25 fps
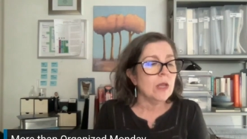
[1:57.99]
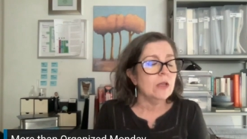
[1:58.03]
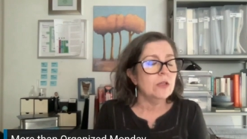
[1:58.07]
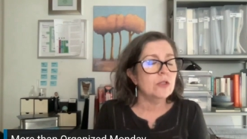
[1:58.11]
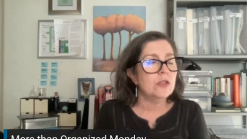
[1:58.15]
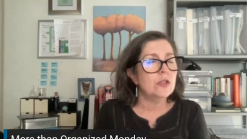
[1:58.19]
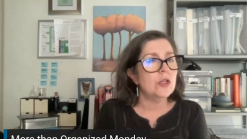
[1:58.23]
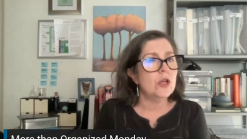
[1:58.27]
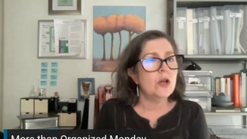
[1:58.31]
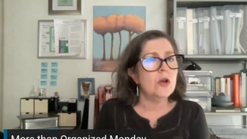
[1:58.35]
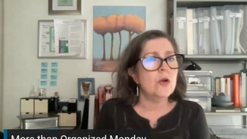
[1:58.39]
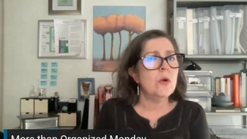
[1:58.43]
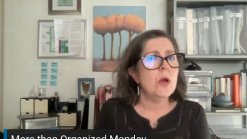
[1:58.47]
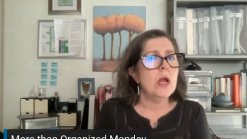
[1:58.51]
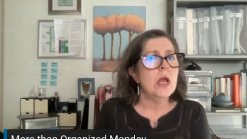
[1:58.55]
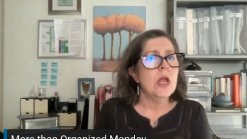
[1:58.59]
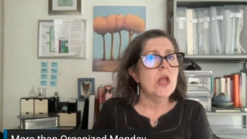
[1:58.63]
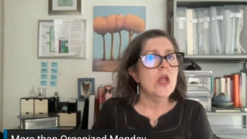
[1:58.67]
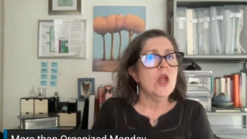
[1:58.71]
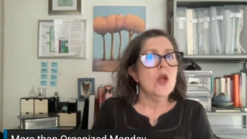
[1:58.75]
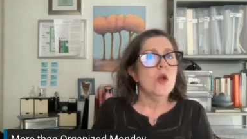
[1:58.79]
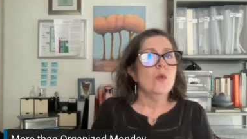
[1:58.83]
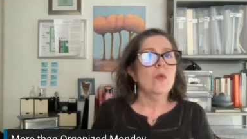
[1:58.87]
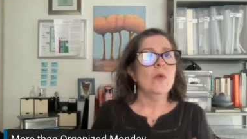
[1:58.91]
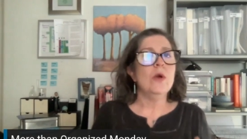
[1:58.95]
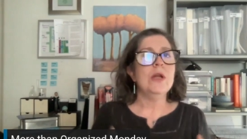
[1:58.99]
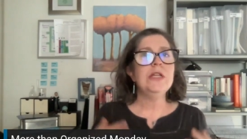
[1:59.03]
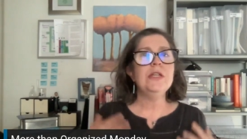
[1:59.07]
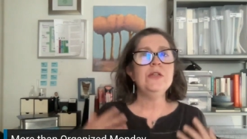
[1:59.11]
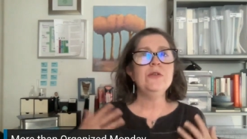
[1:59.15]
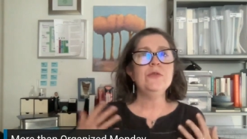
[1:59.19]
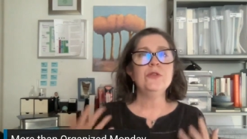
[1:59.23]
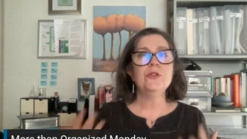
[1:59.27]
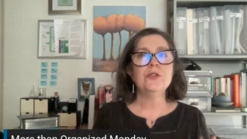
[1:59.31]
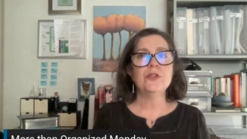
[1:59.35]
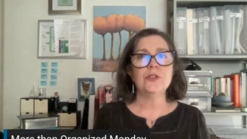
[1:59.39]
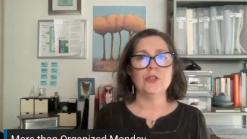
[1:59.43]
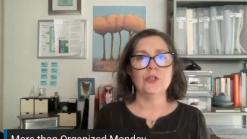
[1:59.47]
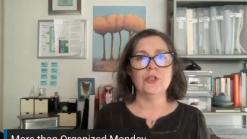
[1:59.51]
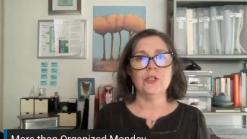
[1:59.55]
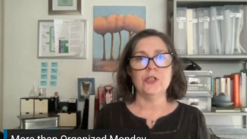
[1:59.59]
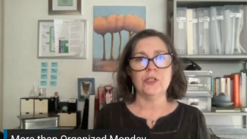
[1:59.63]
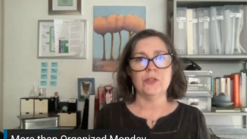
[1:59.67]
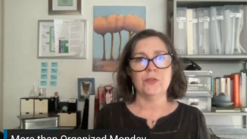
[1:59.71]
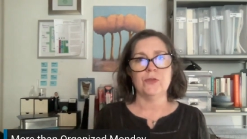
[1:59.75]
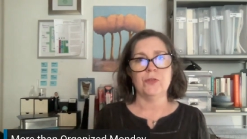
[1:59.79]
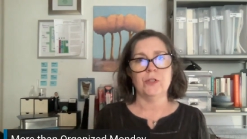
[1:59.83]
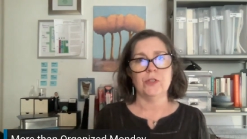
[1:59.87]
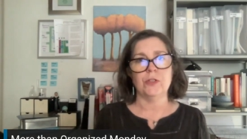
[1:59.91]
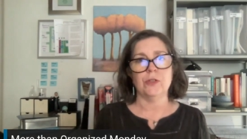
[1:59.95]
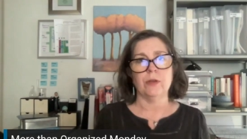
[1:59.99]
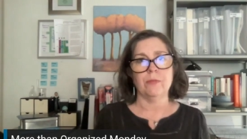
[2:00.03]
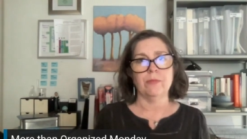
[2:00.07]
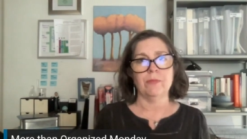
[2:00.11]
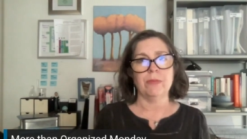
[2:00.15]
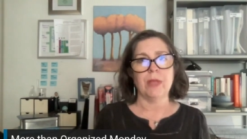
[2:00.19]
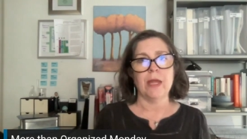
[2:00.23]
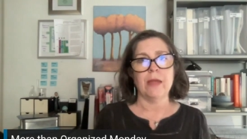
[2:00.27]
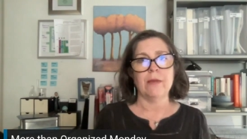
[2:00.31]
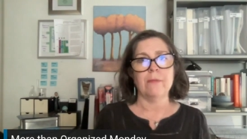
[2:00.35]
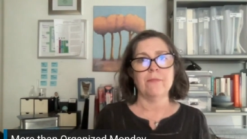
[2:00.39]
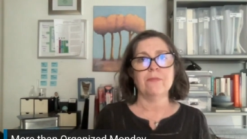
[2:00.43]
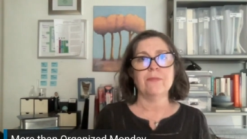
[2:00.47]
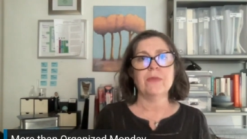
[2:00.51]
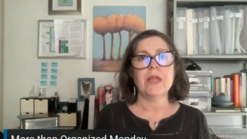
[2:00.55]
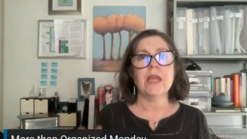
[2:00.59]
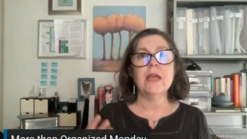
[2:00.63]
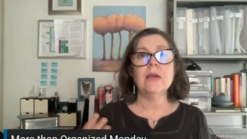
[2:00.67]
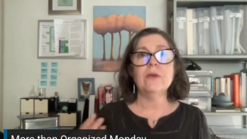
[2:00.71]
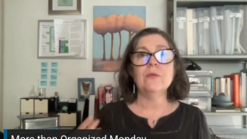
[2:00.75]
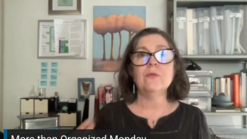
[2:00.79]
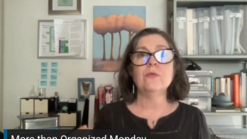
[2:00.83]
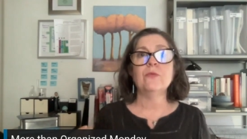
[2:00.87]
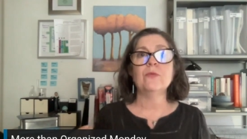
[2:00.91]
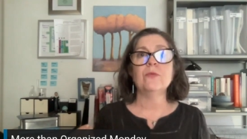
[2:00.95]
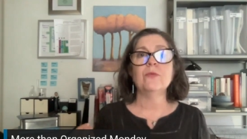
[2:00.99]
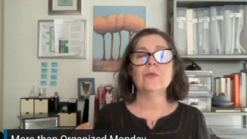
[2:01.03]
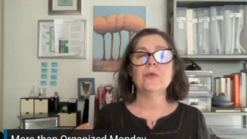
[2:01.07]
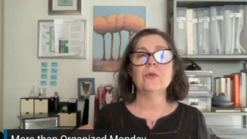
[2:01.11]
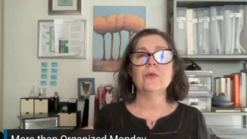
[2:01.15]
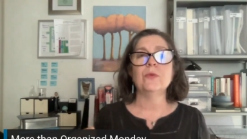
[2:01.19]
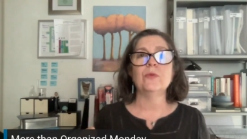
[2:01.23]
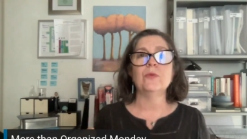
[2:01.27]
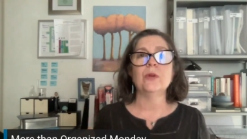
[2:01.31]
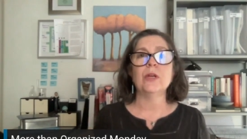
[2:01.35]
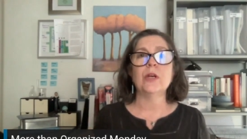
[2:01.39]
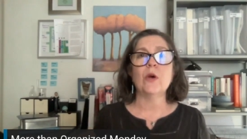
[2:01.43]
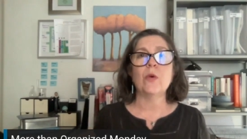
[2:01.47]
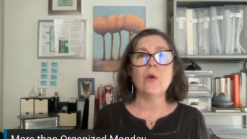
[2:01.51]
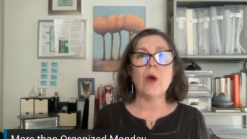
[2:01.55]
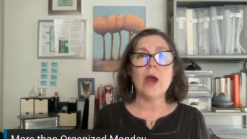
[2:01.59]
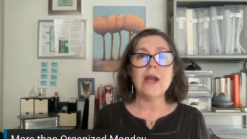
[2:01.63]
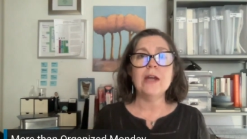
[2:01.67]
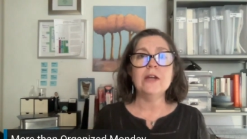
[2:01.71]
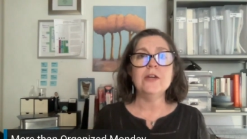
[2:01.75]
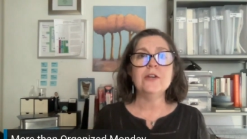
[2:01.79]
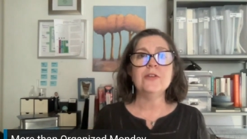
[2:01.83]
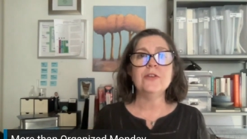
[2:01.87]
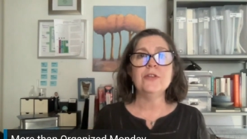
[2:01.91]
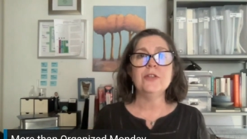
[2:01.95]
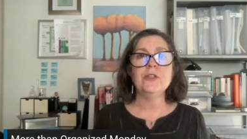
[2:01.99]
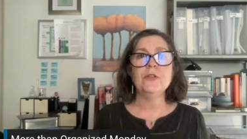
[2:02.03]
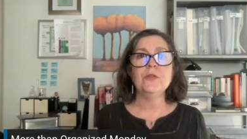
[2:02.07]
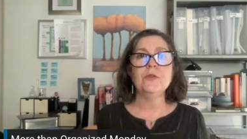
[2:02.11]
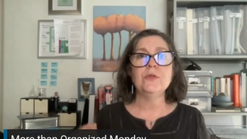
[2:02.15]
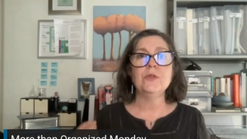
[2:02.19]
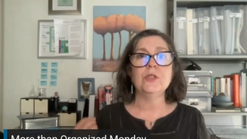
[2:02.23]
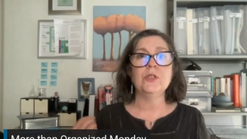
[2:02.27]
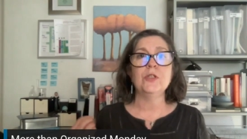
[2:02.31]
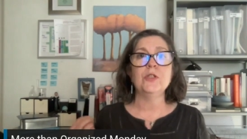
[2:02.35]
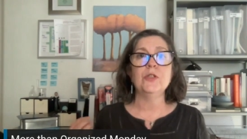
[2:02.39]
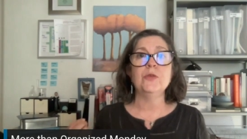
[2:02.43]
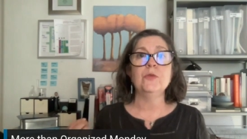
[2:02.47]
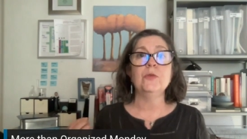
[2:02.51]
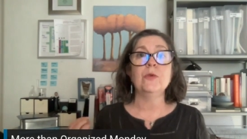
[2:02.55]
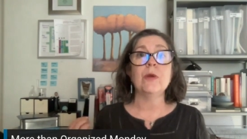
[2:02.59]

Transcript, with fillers: So when you search for something, it requires you to